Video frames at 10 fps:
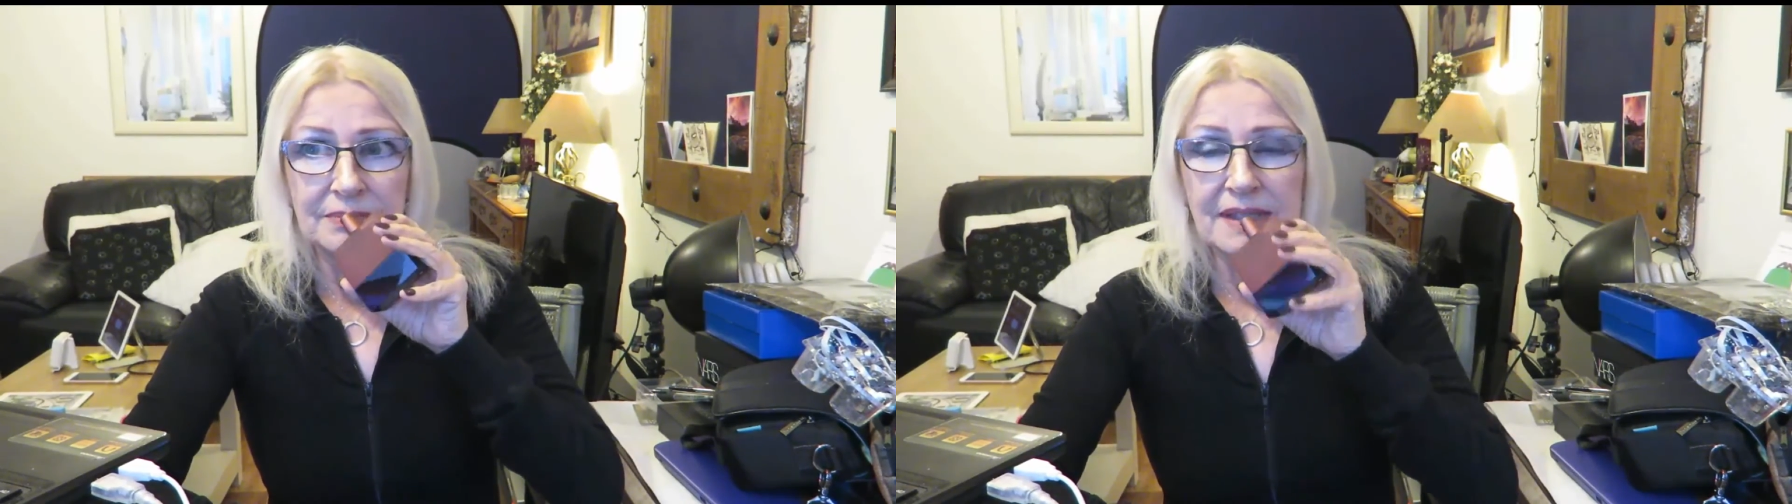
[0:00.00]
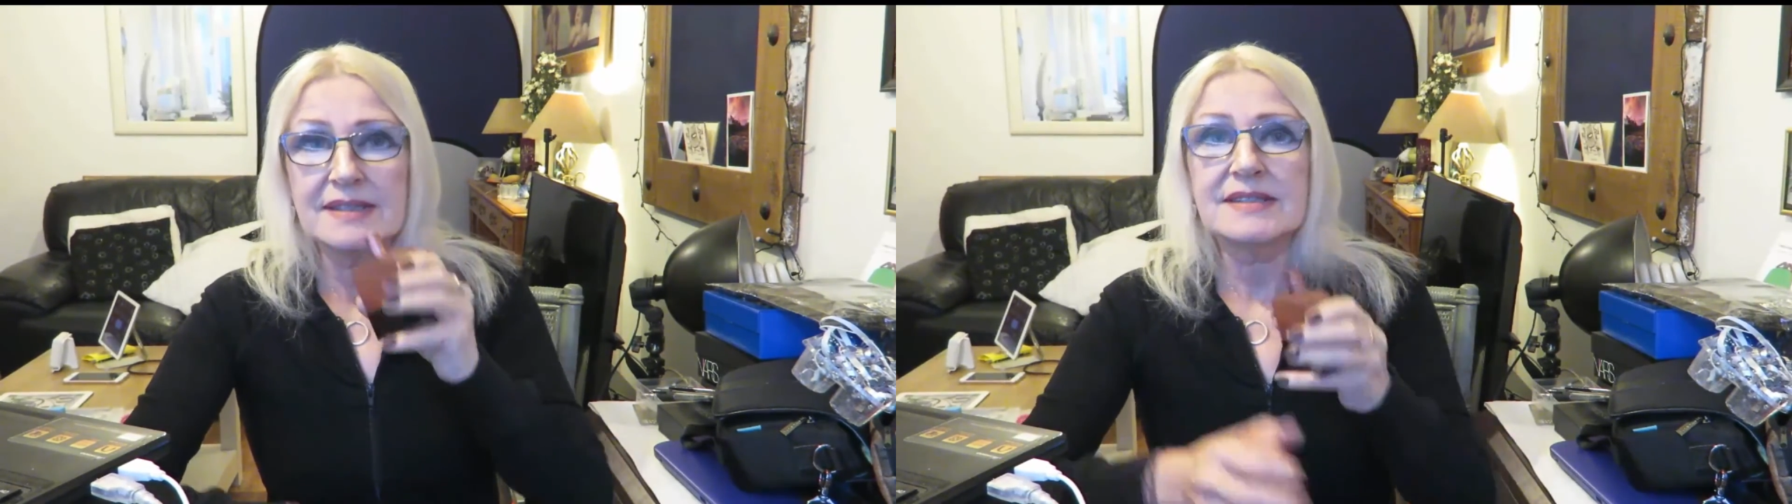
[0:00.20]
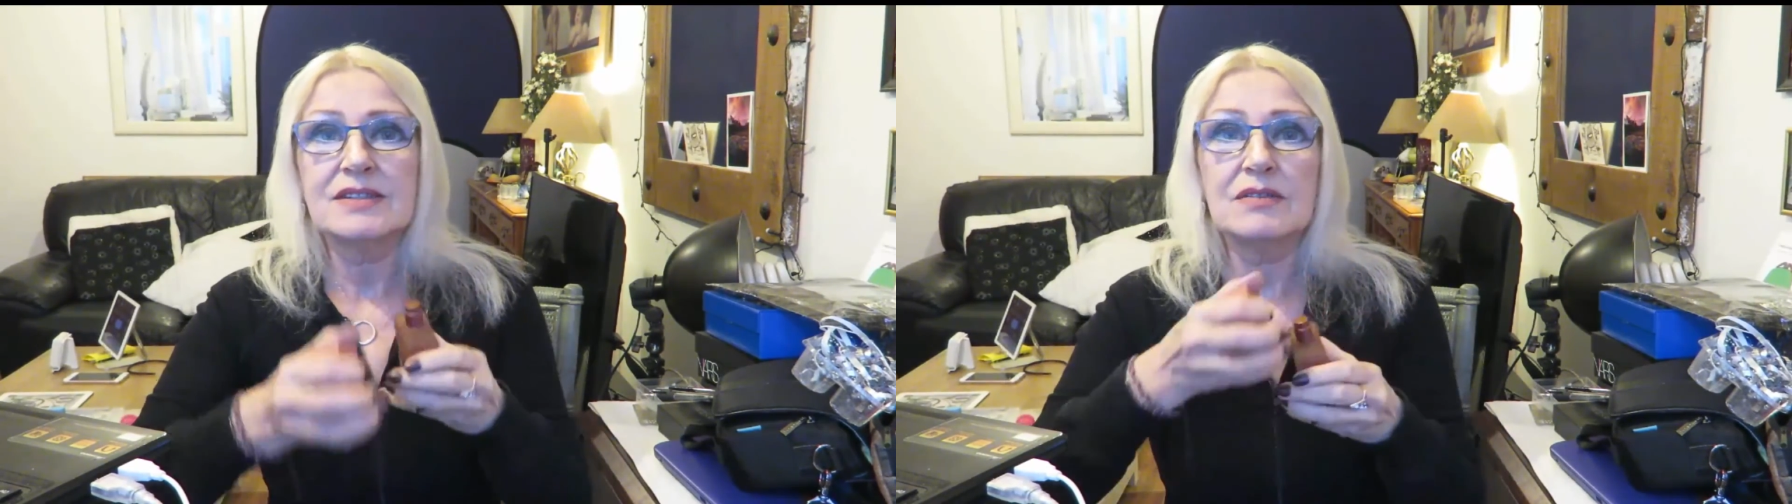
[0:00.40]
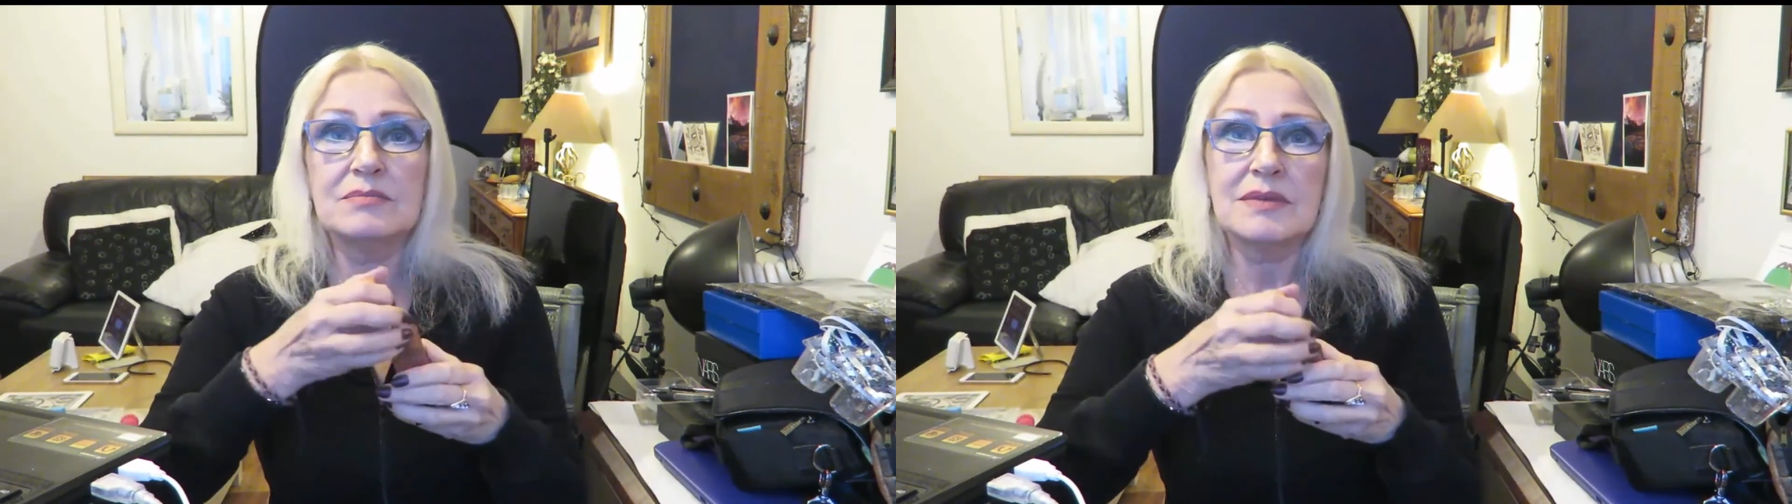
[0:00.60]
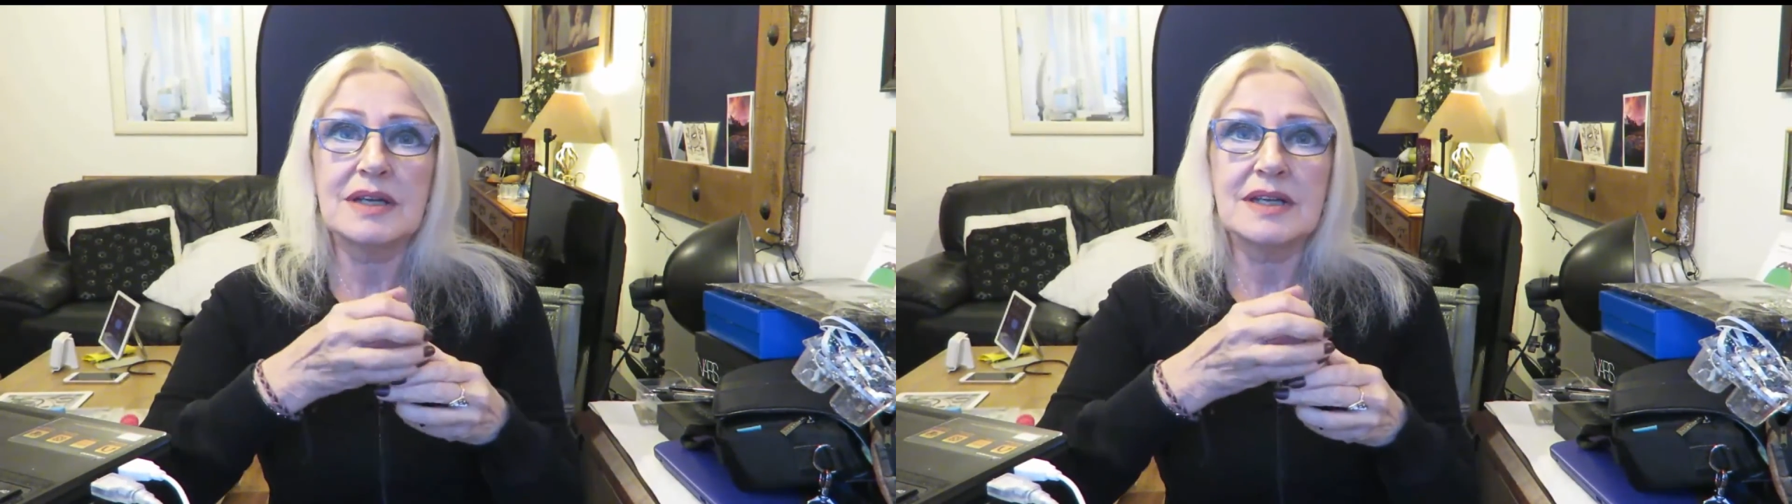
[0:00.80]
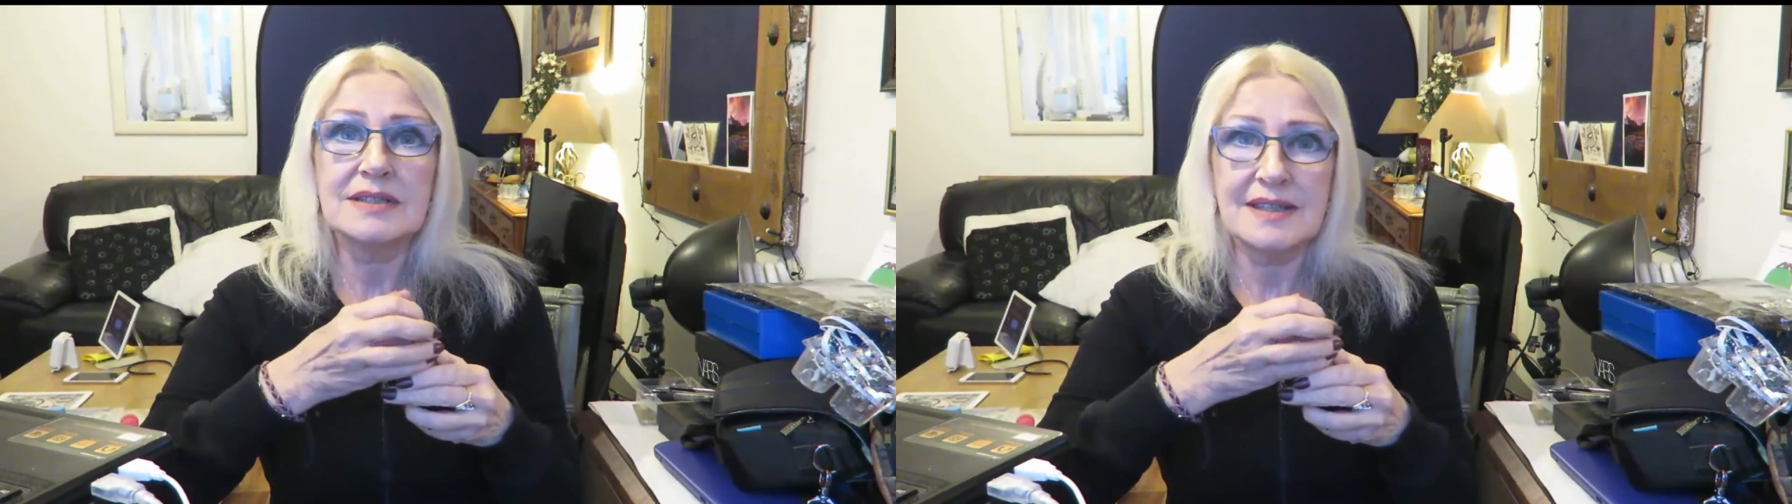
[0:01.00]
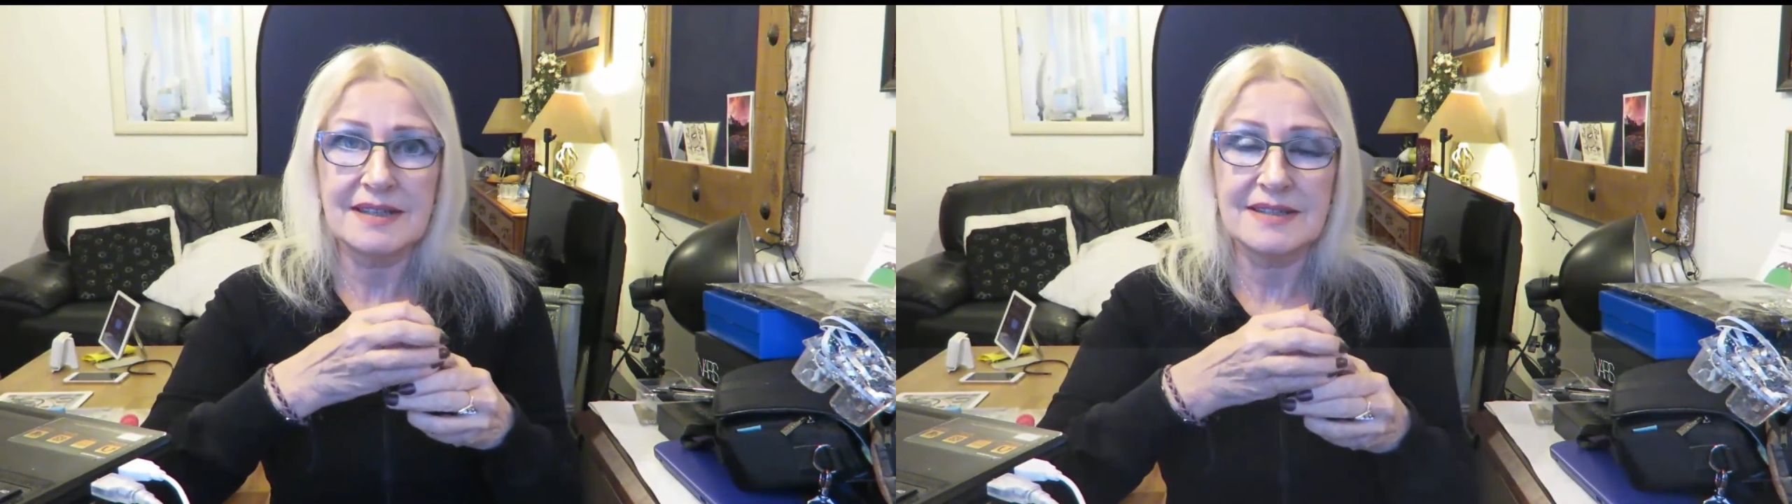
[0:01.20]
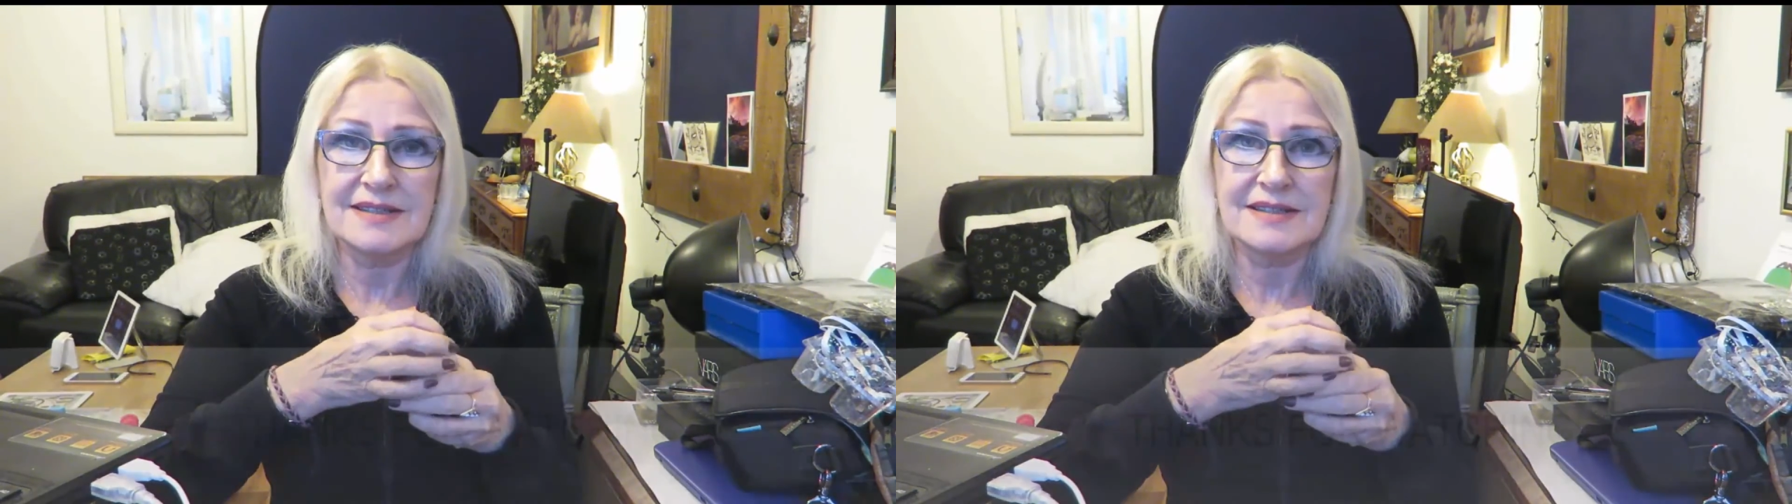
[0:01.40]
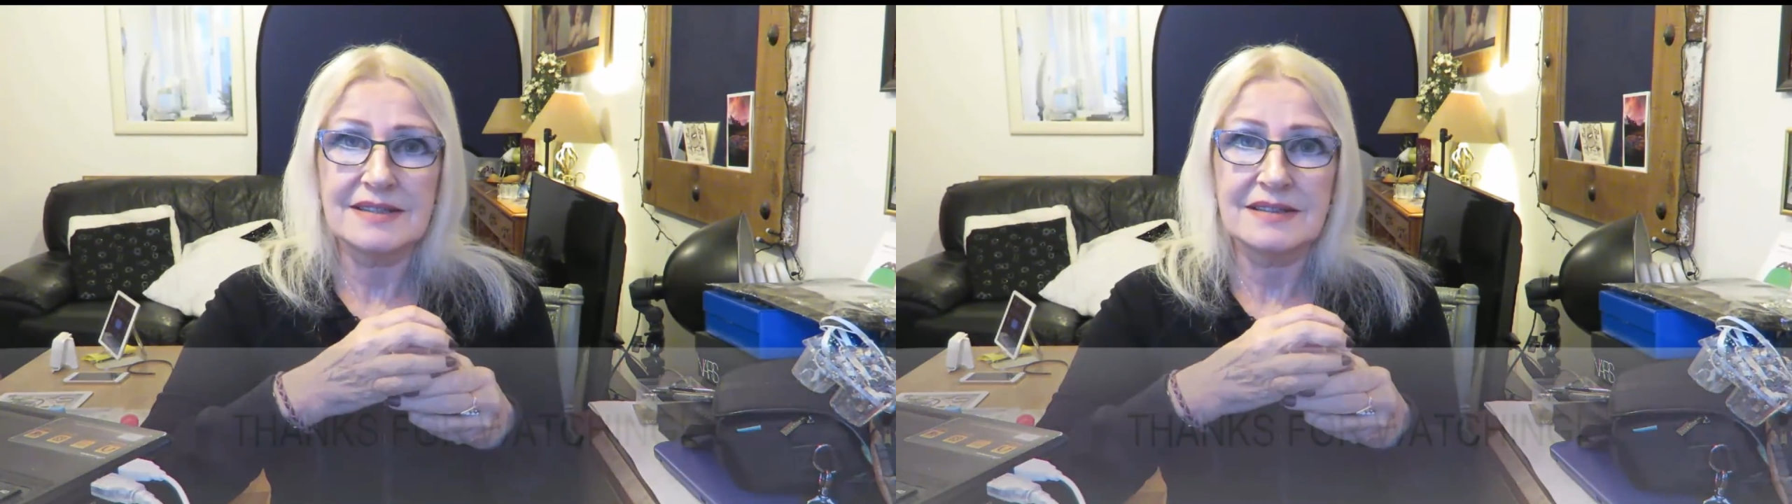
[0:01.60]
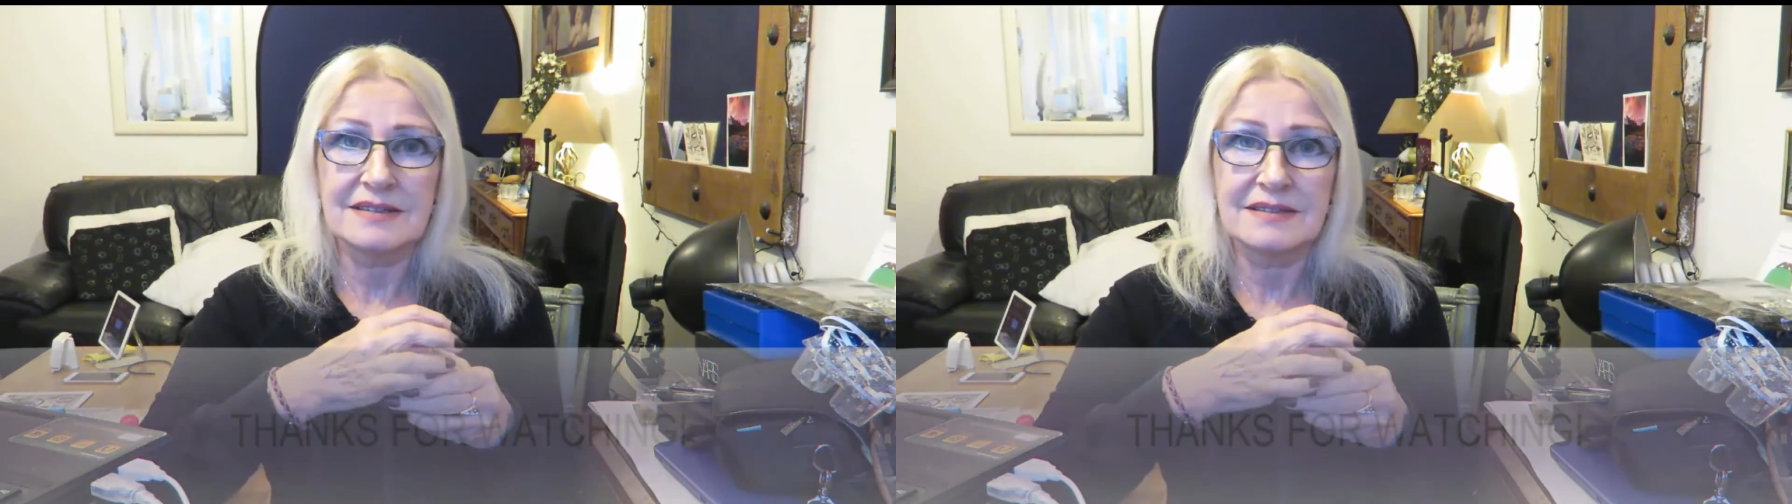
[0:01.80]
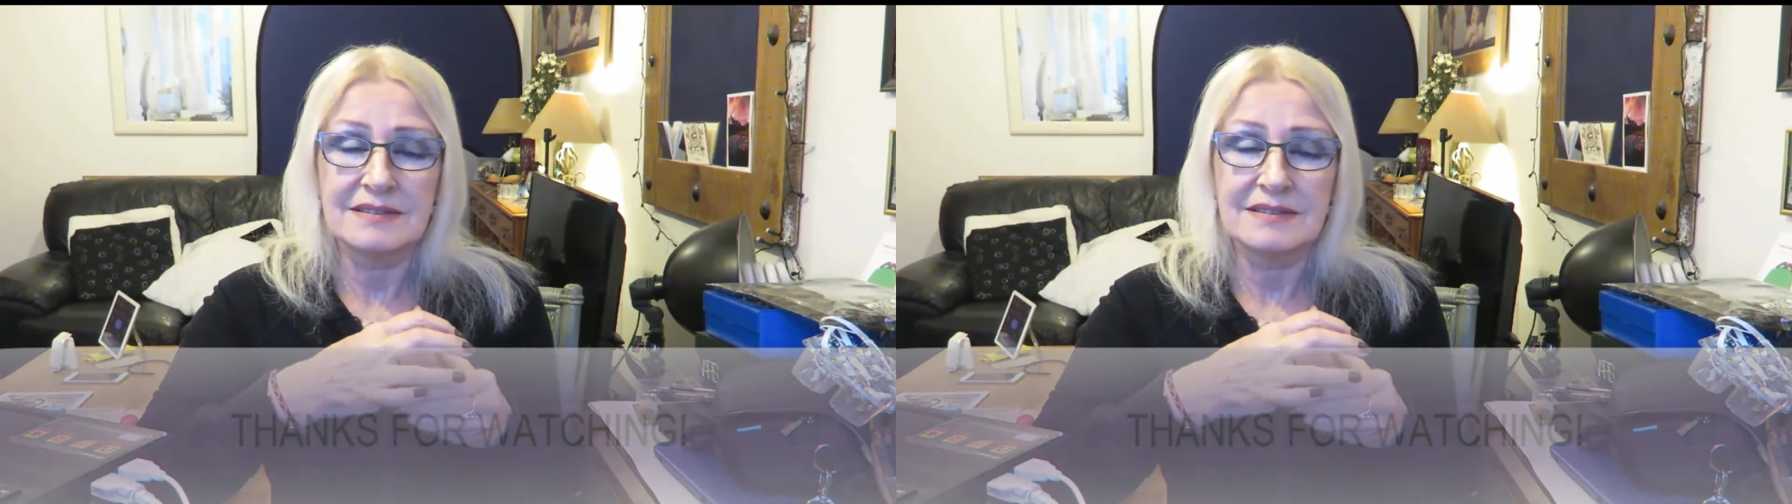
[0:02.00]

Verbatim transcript: because it's not my taste.